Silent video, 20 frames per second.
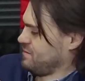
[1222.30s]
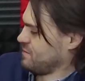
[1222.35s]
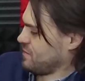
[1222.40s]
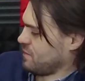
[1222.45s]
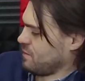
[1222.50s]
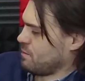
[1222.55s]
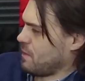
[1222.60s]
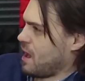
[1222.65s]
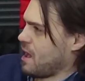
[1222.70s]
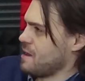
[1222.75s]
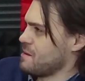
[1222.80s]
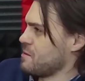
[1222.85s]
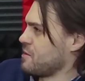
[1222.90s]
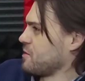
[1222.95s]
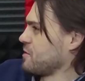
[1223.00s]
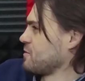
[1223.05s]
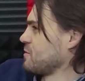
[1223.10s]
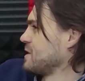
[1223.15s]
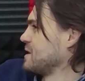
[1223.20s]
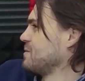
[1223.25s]
month,
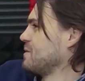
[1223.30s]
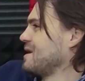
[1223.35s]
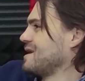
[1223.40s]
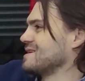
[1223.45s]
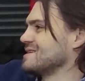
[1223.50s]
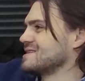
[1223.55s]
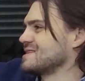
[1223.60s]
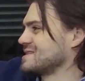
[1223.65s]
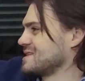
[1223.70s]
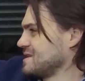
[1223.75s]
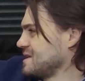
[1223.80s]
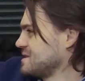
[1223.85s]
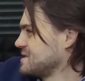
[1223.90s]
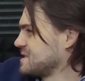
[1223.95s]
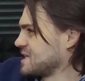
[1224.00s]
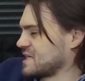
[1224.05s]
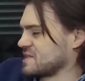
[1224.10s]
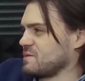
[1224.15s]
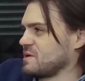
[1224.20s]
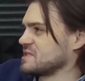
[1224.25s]
3 months,
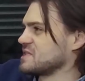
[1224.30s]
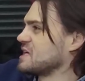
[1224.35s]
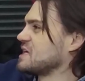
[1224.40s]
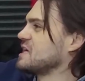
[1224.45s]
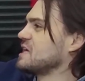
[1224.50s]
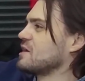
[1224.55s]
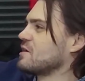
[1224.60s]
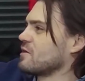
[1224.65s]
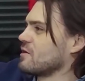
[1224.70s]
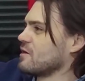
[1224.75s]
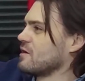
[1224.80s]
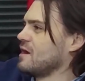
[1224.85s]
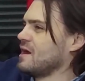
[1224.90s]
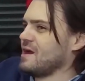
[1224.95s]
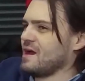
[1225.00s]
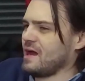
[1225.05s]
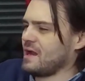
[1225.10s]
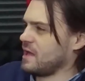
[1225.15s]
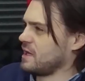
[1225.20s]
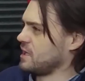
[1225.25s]
6 months, a year,
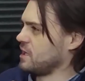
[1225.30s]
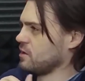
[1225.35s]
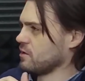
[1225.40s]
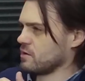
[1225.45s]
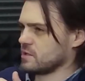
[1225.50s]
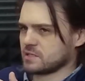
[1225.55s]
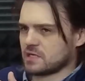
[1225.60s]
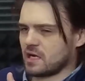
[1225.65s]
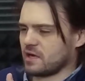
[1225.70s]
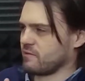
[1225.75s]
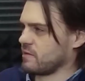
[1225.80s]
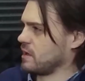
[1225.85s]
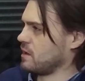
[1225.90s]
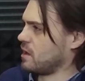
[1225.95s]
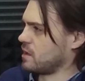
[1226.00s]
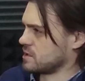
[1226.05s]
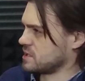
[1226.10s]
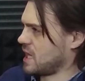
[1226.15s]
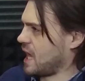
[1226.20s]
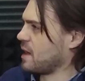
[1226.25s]
and a year is not even a
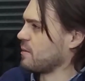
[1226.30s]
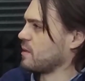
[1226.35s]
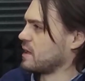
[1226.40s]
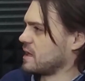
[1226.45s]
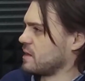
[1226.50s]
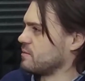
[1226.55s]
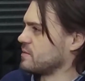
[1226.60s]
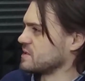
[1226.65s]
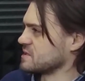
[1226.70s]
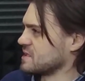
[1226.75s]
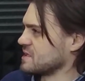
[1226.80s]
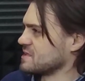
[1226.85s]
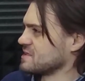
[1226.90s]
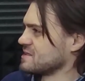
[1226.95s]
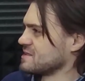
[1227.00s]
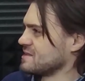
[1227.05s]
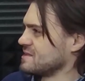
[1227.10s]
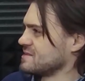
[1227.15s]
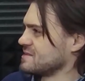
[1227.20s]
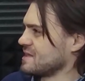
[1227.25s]
long timeline in
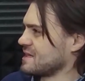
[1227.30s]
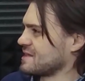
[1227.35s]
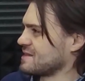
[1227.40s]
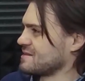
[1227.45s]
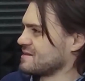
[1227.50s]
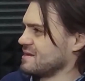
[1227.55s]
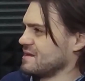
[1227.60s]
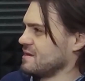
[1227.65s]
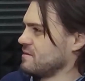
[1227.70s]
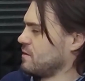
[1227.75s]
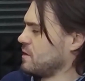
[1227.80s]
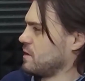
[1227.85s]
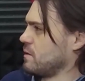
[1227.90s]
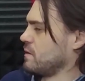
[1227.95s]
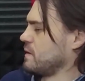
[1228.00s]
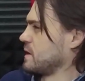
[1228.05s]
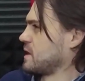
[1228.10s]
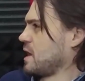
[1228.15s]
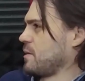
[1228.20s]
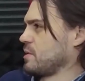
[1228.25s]
business. It's like
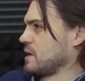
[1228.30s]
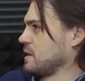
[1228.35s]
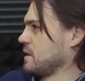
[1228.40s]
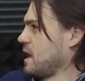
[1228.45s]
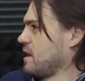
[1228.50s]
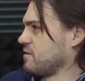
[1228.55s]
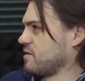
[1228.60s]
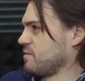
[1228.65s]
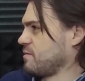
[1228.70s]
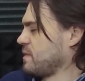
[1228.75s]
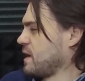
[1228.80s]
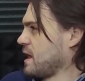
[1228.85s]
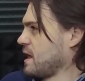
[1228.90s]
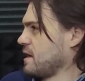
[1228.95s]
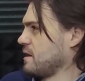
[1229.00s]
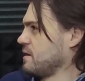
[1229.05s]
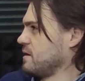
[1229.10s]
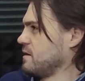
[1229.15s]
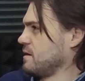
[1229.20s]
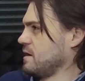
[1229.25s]
the company
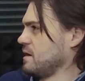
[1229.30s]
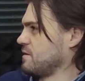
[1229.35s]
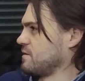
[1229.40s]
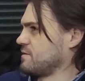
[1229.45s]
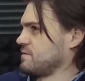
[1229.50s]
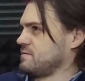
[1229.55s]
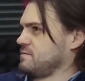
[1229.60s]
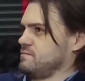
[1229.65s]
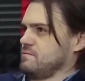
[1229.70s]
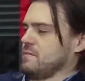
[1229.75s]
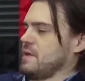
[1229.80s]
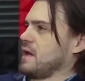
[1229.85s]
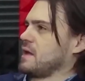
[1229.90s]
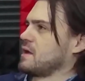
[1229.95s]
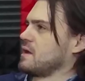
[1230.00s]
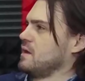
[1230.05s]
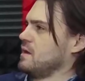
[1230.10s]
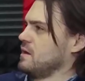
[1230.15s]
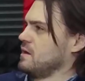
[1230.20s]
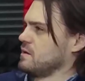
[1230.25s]
lifespan is
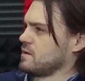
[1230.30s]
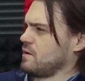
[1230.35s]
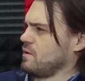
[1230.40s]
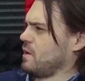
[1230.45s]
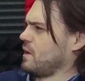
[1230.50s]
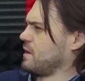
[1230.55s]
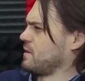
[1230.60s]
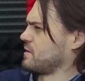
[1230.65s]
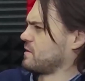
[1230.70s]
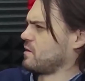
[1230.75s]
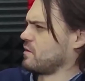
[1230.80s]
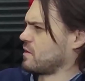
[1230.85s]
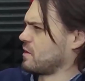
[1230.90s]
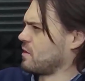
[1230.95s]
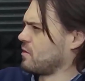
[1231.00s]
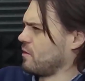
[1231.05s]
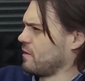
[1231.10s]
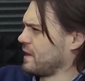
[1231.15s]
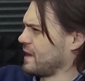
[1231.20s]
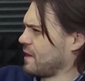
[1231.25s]
like, is
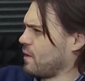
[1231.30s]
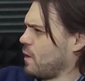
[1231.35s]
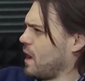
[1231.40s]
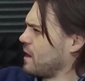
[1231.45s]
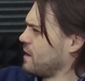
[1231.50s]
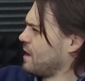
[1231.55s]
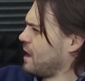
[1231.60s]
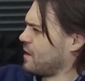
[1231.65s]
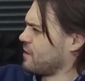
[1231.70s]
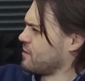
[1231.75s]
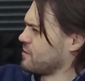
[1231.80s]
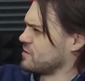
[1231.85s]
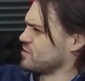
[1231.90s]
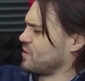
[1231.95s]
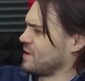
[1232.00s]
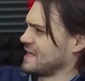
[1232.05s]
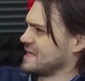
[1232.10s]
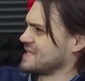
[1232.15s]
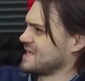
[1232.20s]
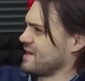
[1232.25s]
Coca-Cola like
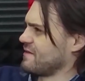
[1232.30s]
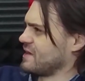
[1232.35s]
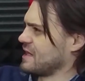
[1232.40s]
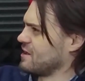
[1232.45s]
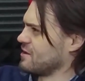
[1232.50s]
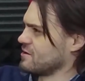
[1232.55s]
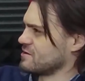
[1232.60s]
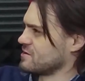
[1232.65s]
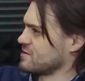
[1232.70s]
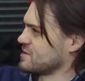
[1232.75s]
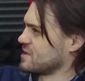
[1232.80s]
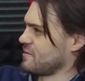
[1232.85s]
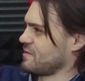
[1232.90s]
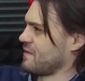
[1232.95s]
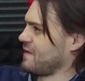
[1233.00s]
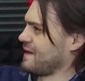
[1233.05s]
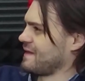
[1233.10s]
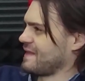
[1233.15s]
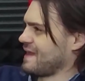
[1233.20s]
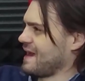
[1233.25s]
127 years or
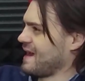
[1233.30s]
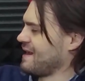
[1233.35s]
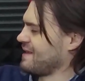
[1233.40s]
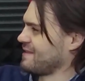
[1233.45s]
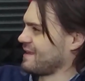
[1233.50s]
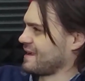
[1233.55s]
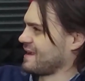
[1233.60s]
something like that? It's like